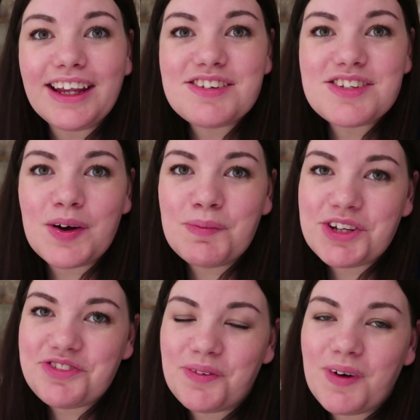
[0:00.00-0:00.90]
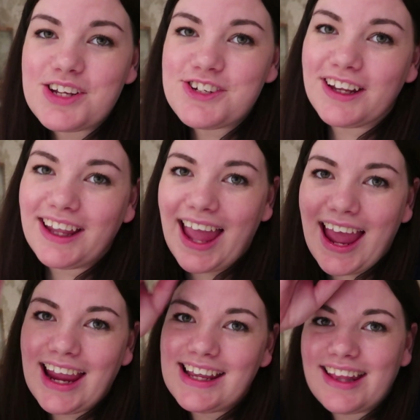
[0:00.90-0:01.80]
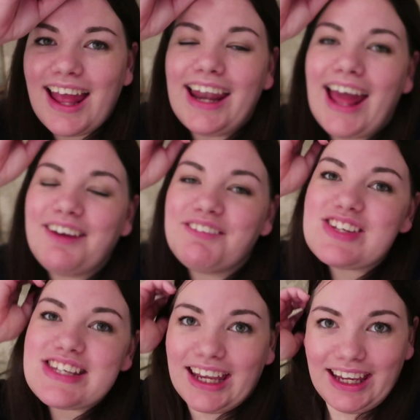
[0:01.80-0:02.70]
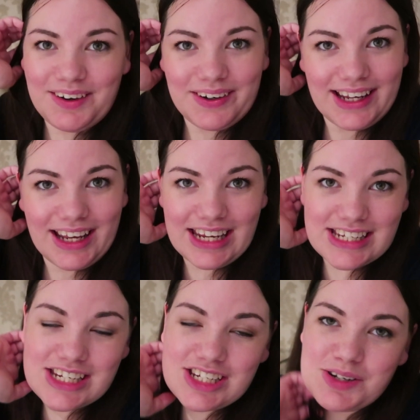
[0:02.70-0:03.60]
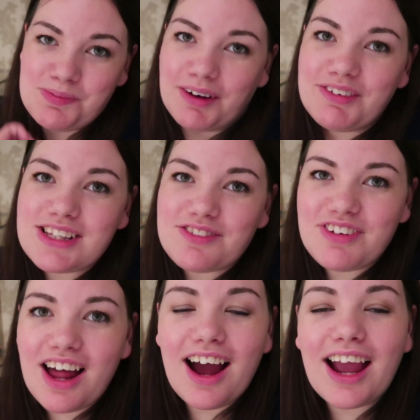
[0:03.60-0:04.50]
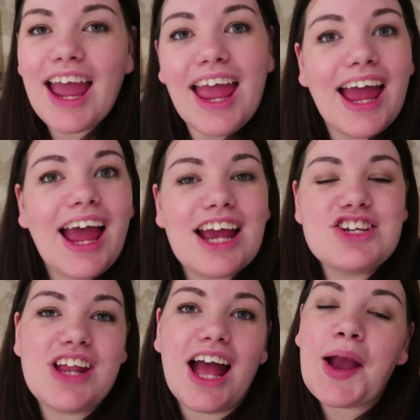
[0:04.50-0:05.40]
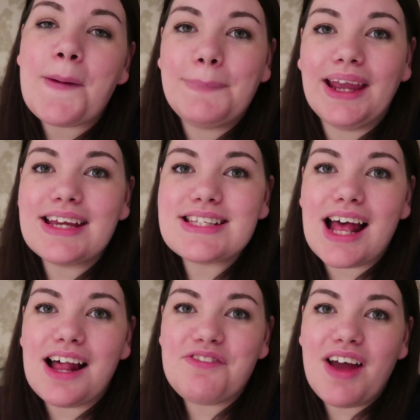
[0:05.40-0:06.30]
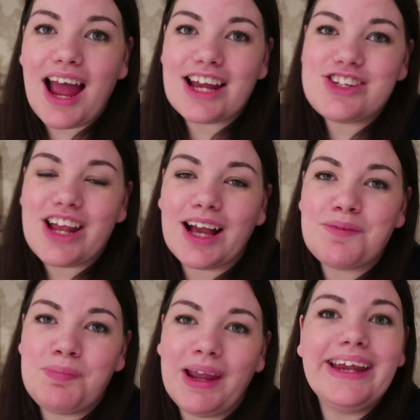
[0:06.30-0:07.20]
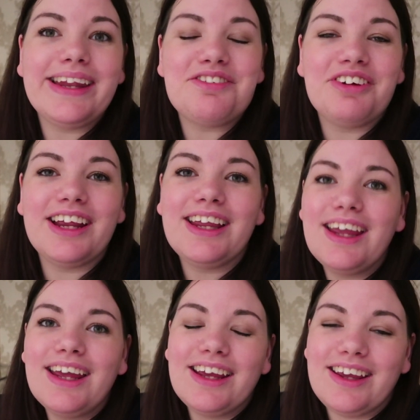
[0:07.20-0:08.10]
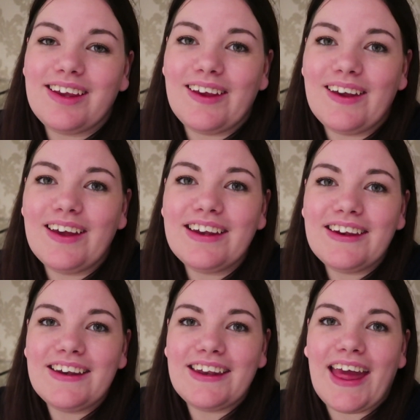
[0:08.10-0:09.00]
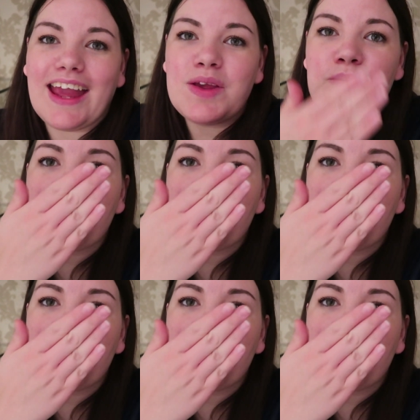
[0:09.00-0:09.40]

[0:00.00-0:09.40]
thank you so much for watching, guys, and I will see you in tomorrow's vlog. Hashtag be yourself, hashtag be different. Good night.